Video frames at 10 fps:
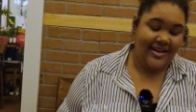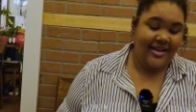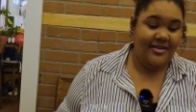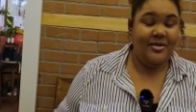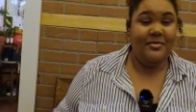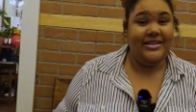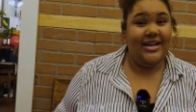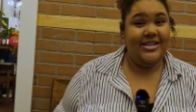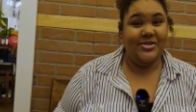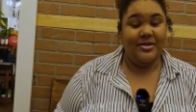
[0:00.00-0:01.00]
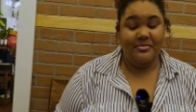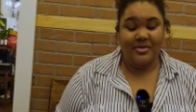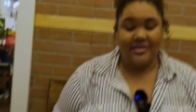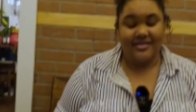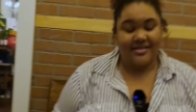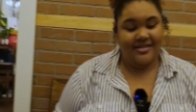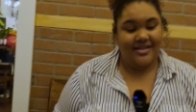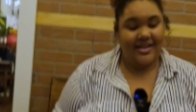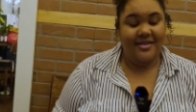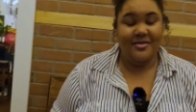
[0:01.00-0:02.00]
I don't know about the ice cream part.
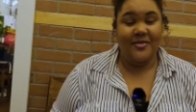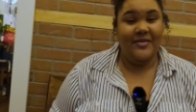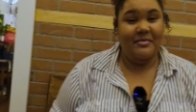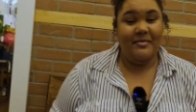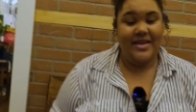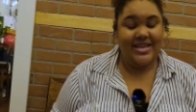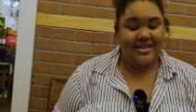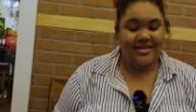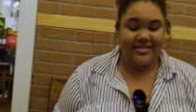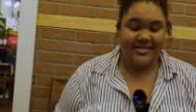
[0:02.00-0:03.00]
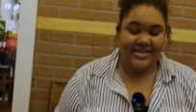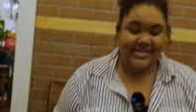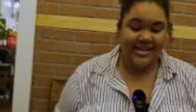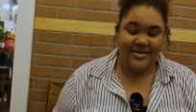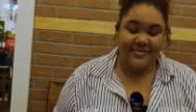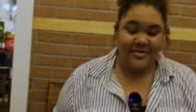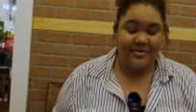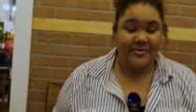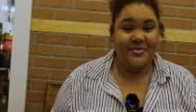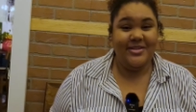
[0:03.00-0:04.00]
I don't know if I'm gonna make it because I don't even know what
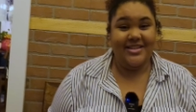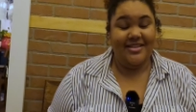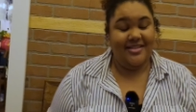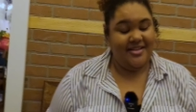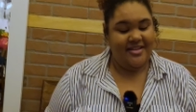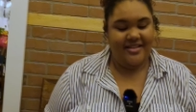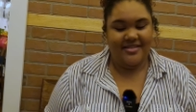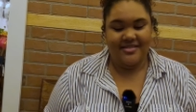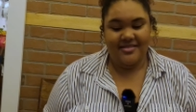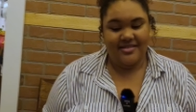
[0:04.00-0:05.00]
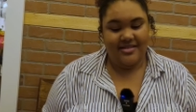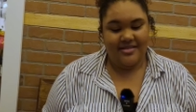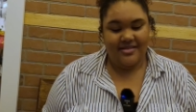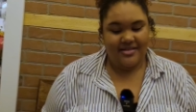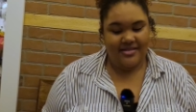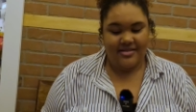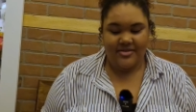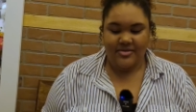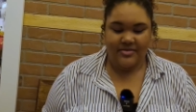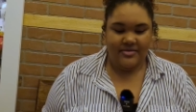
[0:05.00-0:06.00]
food to eat yet. Yeah, it's it's it's
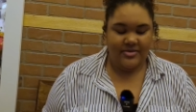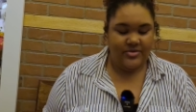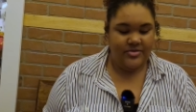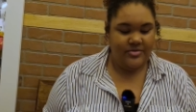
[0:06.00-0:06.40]
overwhelming.